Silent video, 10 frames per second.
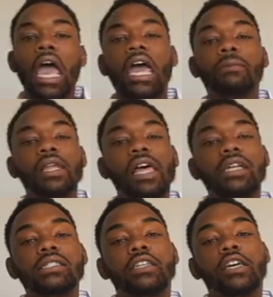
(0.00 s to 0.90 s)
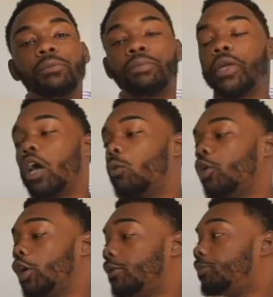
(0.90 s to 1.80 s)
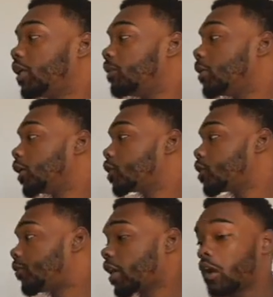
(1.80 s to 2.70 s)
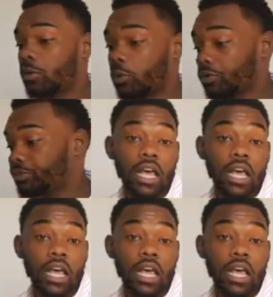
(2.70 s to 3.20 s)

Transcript: And my last tip would be make yourself accountable.